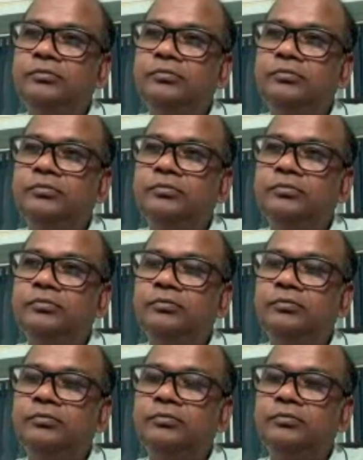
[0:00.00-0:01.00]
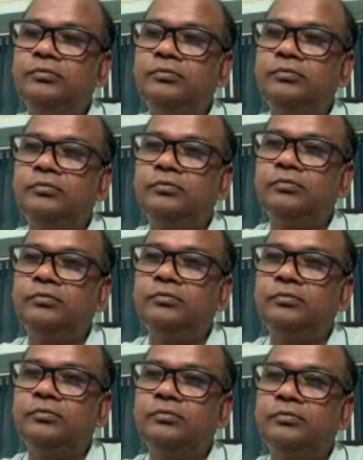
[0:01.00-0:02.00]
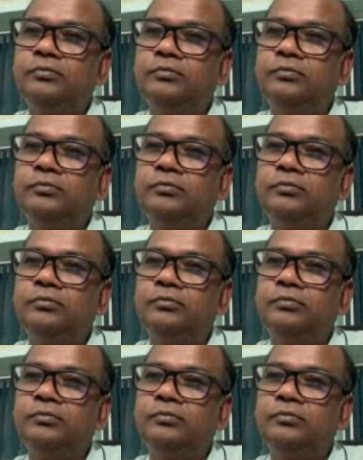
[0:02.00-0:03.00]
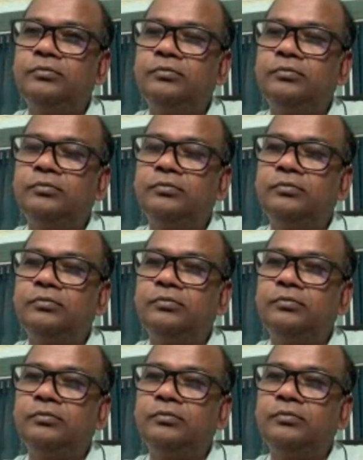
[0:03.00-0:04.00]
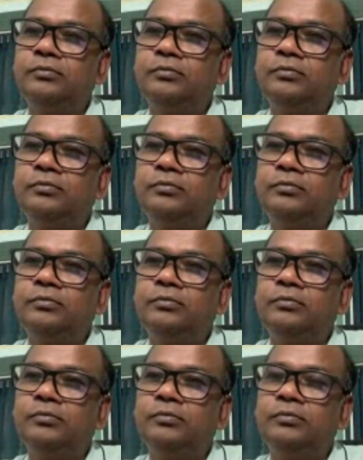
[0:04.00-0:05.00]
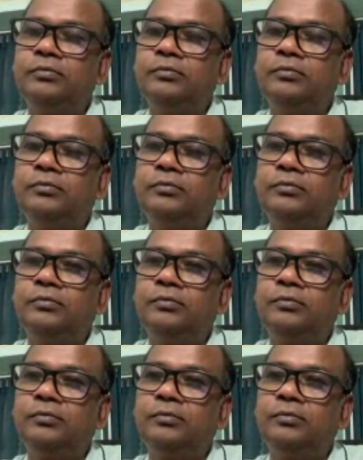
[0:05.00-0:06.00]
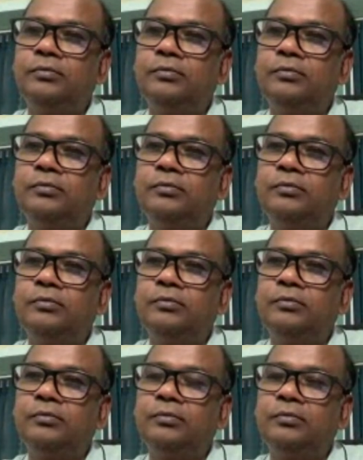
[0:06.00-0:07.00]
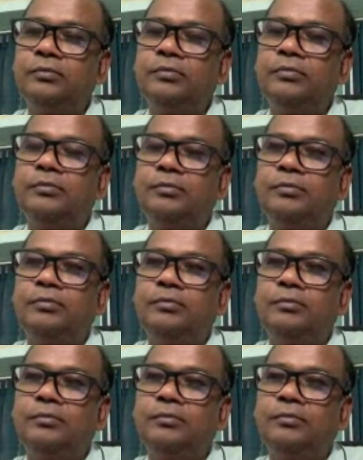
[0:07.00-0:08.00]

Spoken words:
(silent)